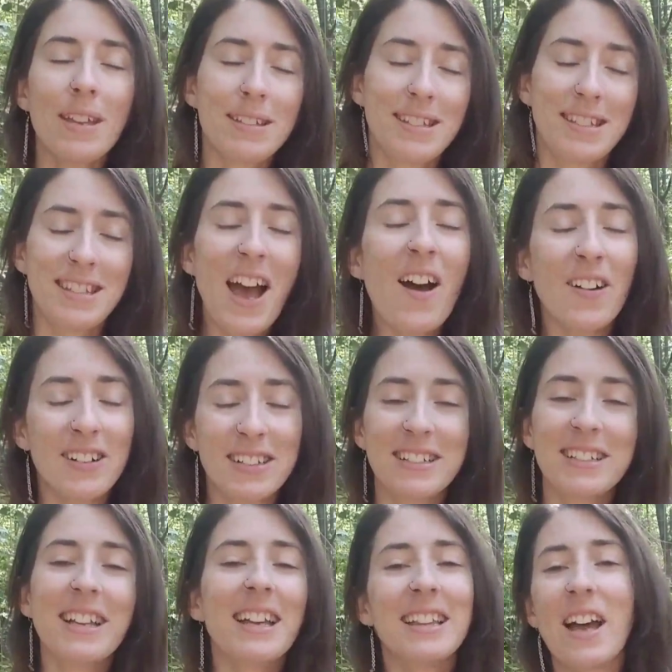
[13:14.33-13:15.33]
So
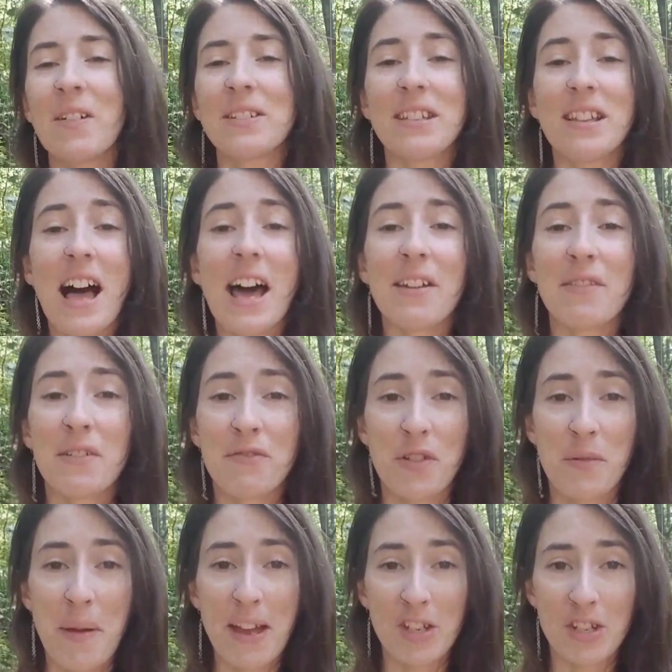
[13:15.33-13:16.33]
that was a lot of
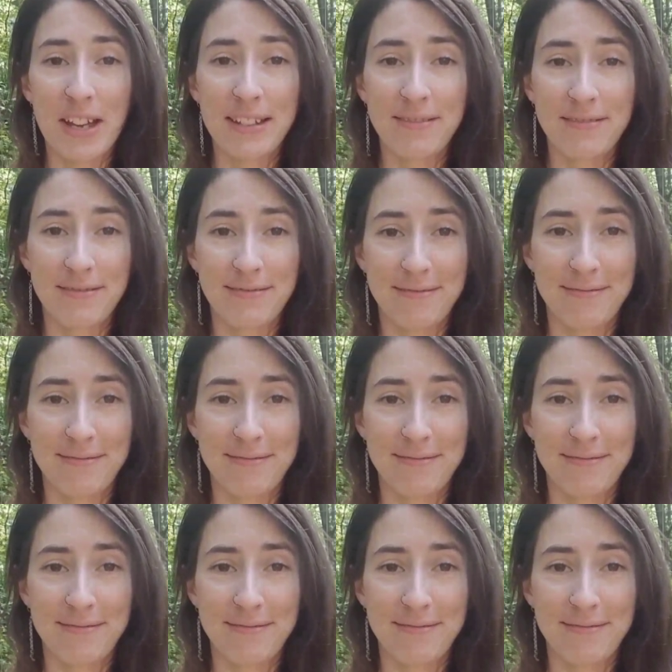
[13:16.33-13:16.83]
information.